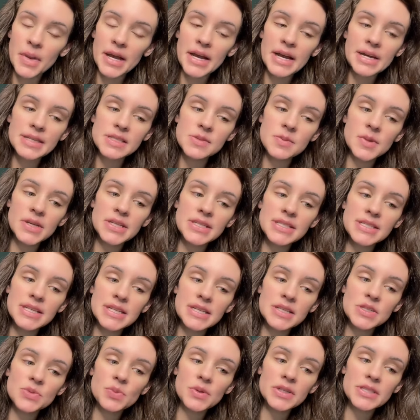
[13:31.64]
My
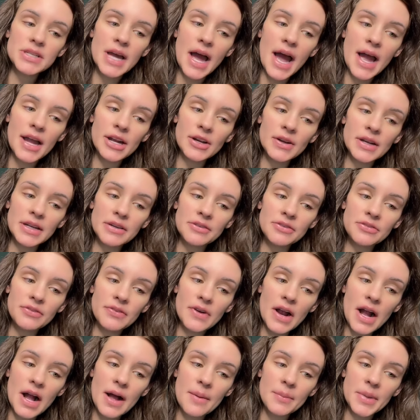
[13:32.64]
husband is retiring
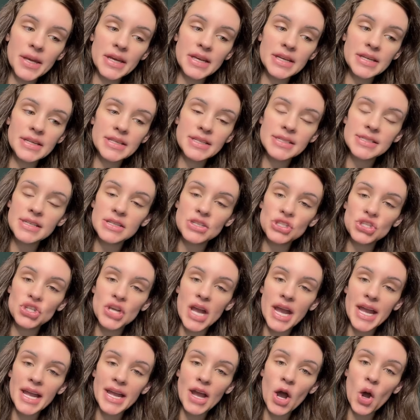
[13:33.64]
from his
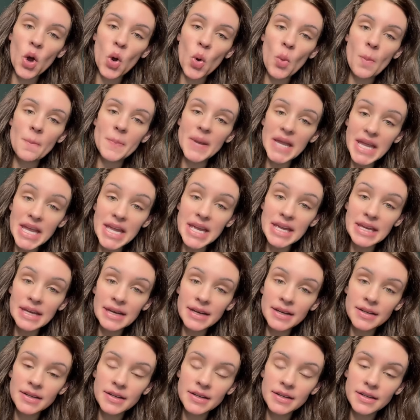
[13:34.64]
JOB
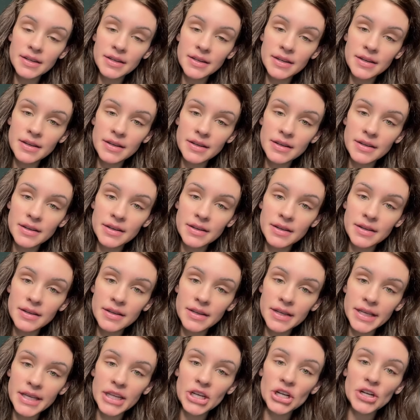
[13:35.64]

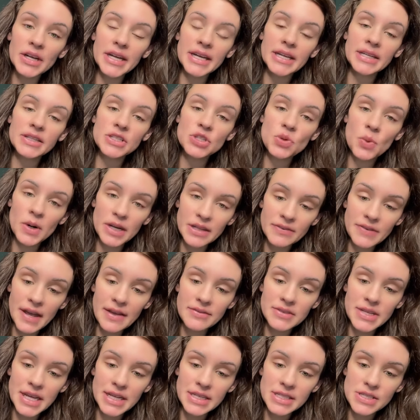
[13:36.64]
here in
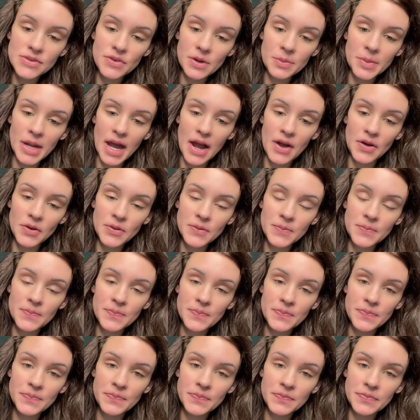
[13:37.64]
25 days from now
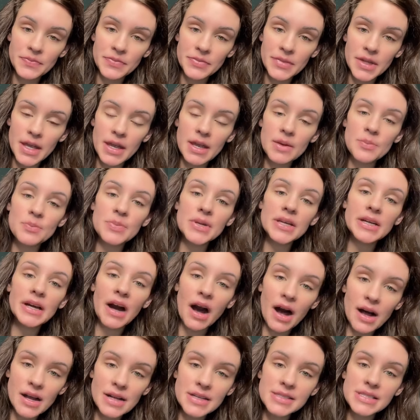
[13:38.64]

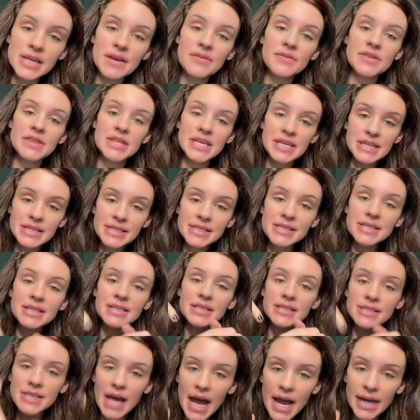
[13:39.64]
because of
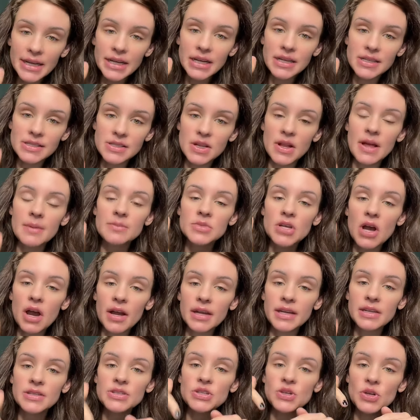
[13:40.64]
this side hustle I'm
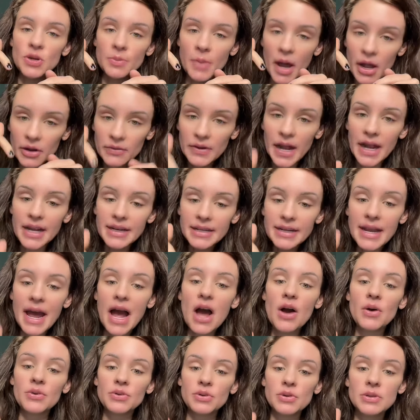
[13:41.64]
talking to you about right
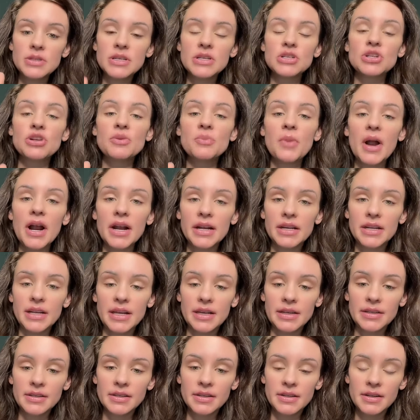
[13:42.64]
now through digital
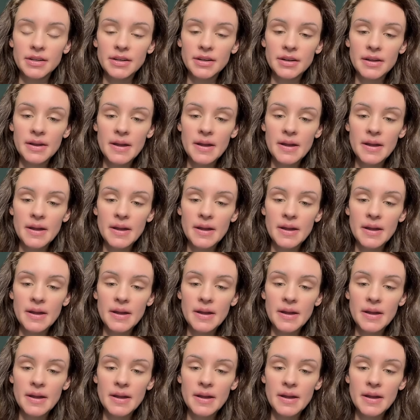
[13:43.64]
marketing.